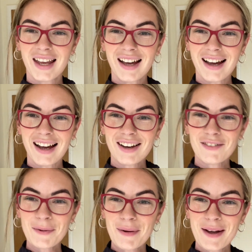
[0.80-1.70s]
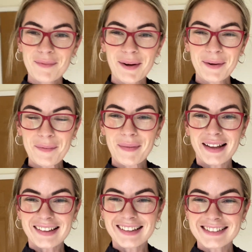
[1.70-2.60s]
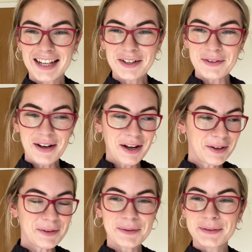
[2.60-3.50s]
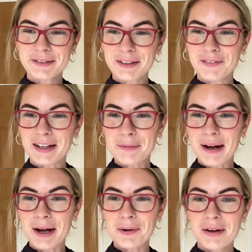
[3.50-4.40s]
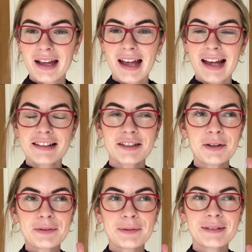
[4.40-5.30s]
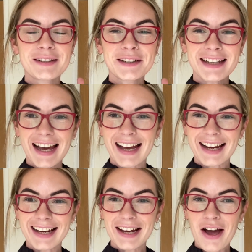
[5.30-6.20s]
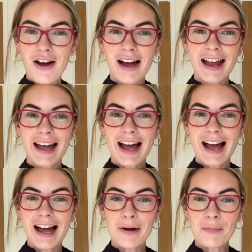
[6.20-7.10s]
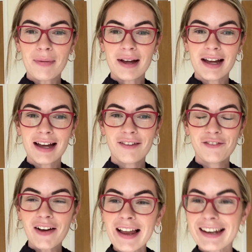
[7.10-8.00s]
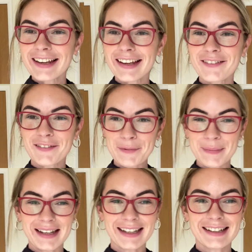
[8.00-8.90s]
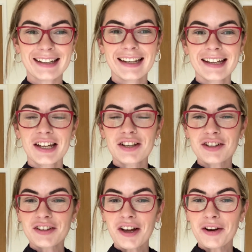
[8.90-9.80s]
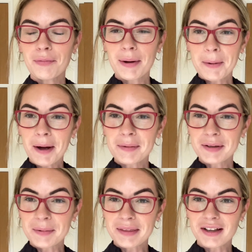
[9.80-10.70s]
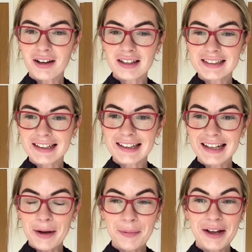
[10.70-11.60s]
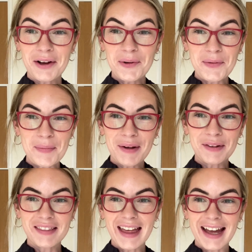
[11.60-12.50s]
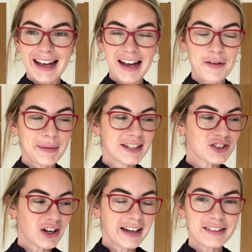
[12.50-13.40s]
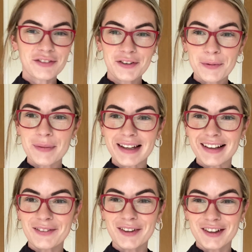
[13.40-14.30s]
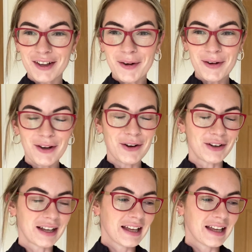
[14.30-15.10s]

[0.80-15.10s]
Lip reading: Hi everyone, welcome back to the channel. I hope you're all doing really well. So today I am finally filming just kind of where we're up to with the garden, and we are almost there. I've been trying to film this for so long,